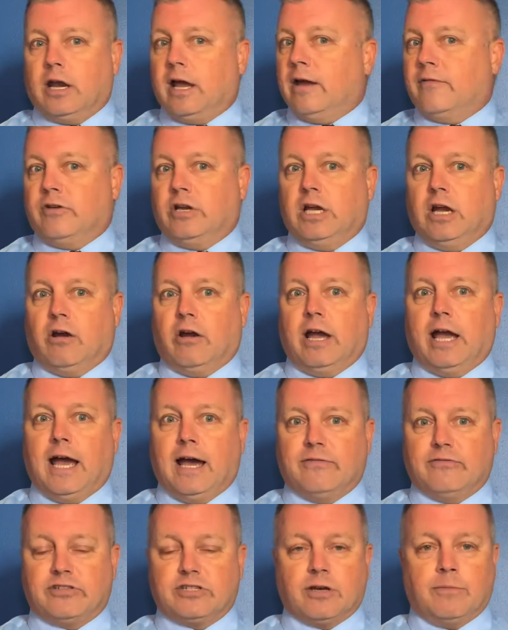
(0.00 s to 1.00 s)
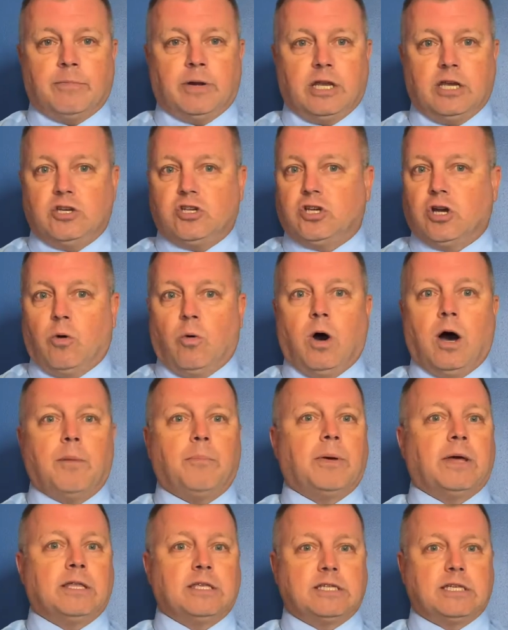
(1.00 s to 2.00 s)
every year i have somebody show up
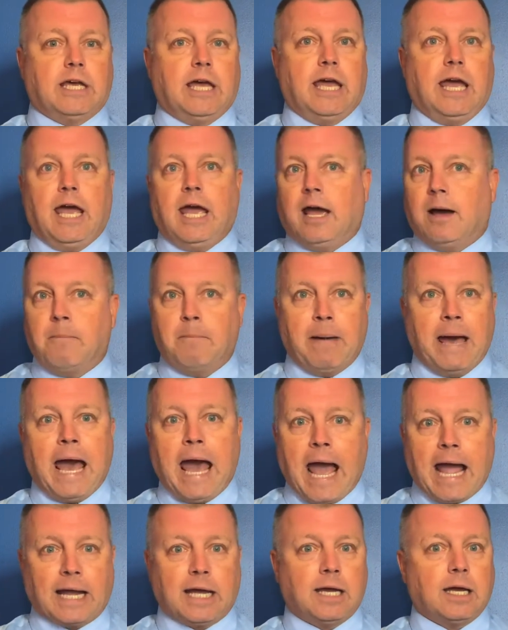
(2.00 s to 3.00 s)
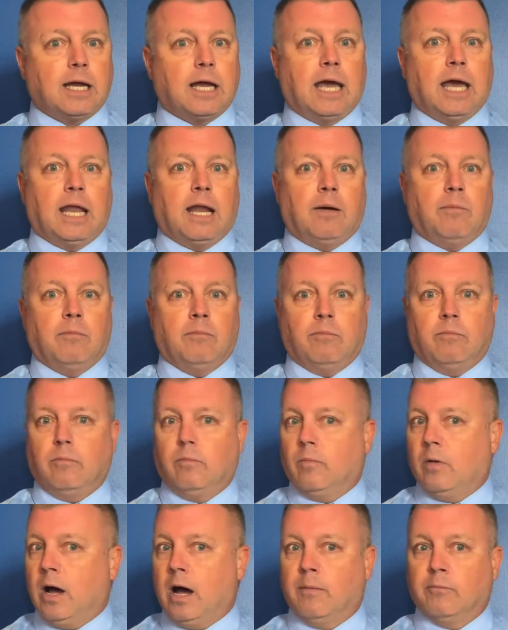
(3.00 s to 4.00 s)
and say hey i'm back and i'm
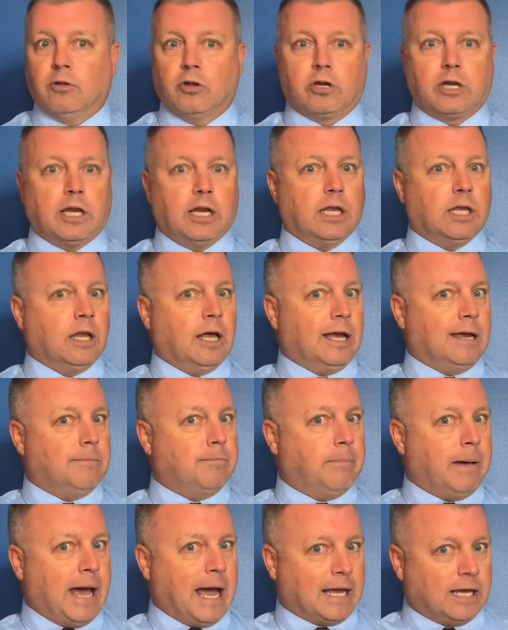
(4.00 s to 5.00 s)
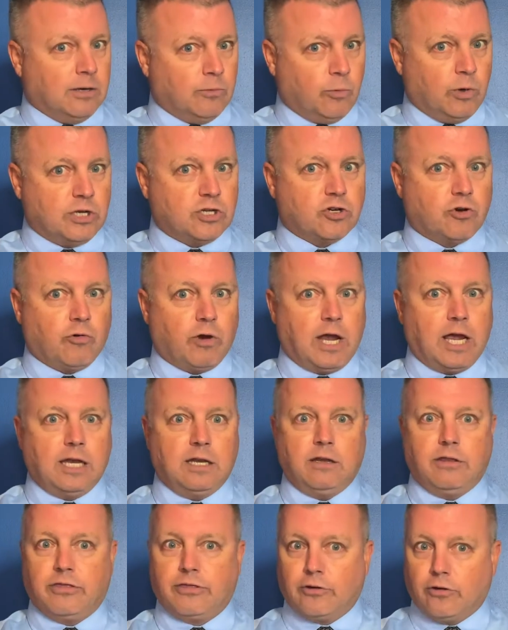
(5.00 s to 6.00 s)
i'm looking at like back in which grade
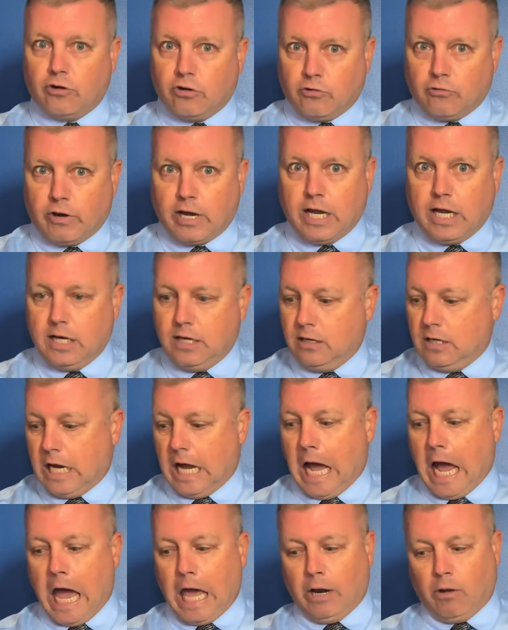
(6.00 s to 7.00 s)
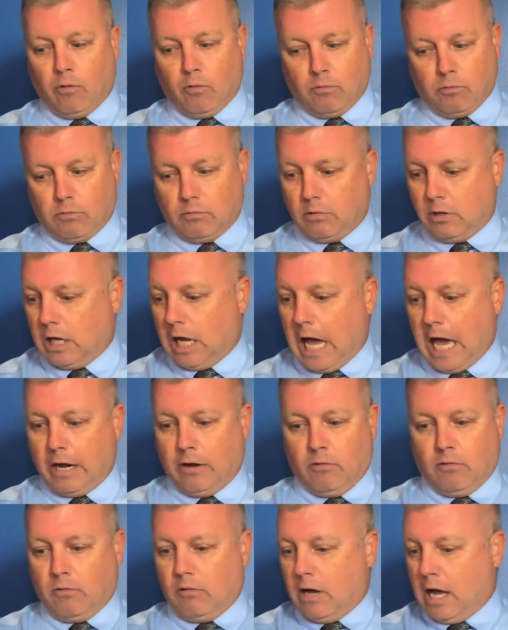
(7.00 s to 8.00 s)
third grade i don't i
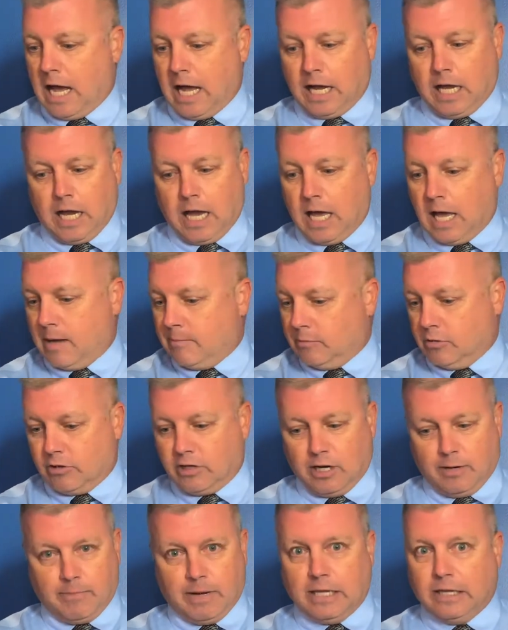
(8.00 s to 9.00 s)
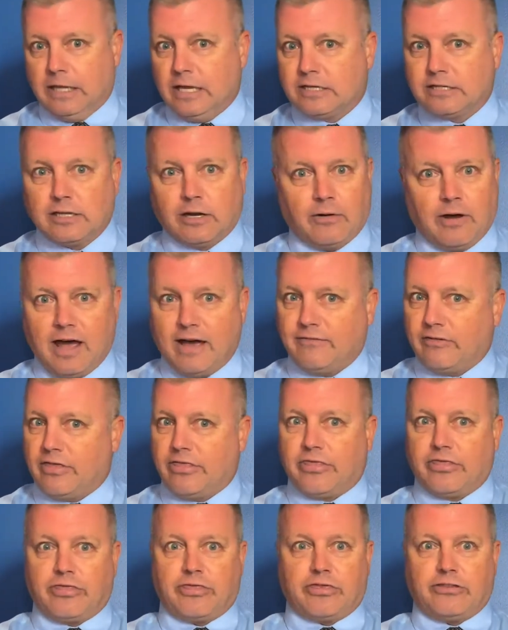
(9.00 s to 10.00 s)
don't i got i'm looking at my list i don't have a
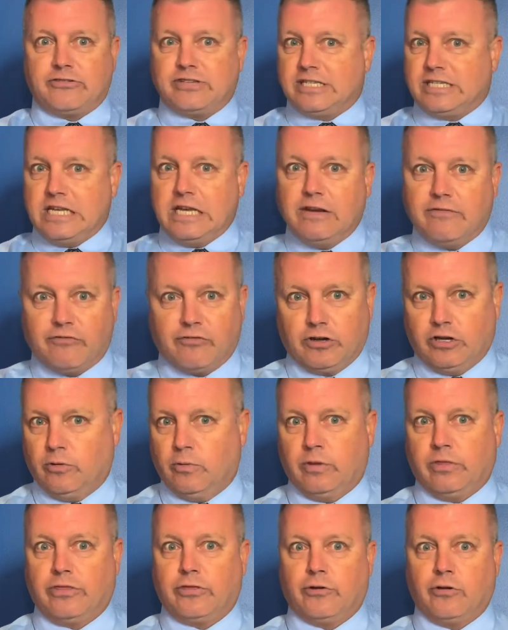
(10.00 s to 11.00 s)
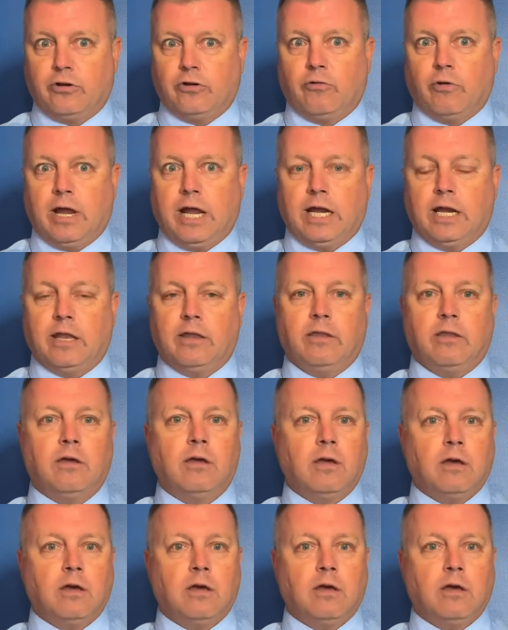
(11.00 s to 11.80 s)
seat for you in third grade and